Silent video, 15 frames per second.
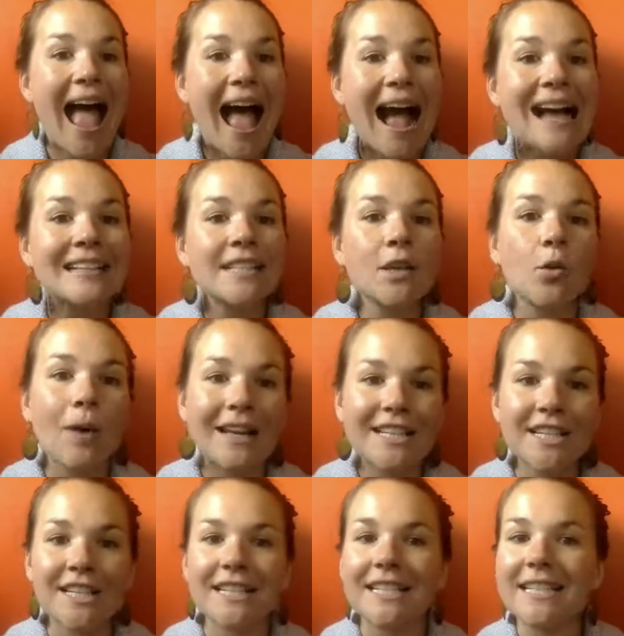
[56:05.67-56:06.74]
Ask
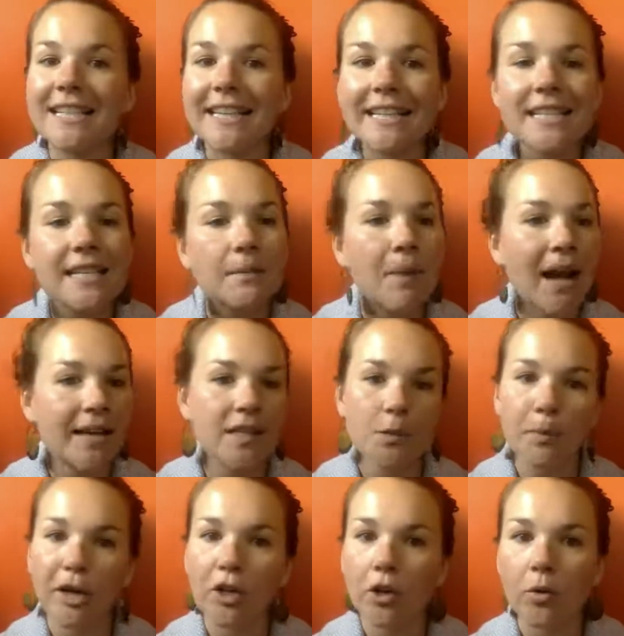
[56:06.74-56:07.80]
questions, get some
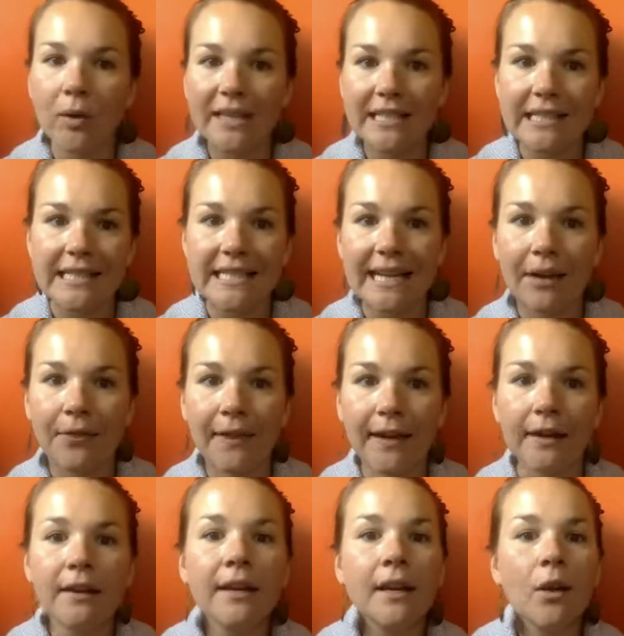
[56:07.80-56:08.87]
icebreaker questions out
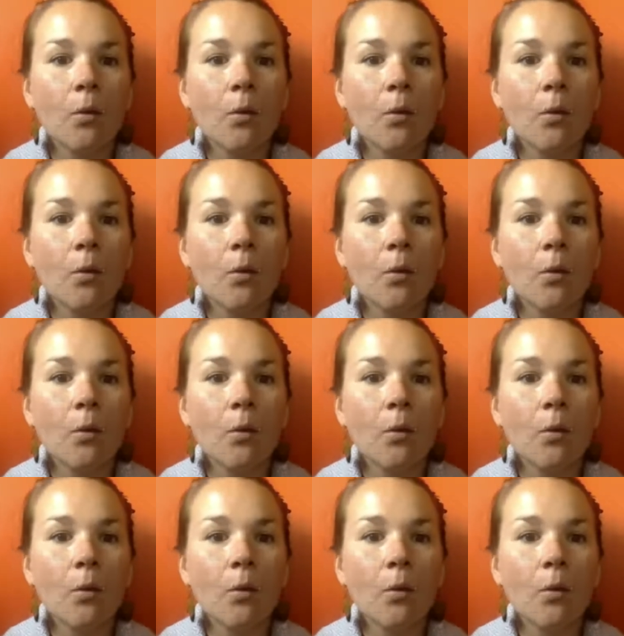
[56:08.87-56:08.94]
there.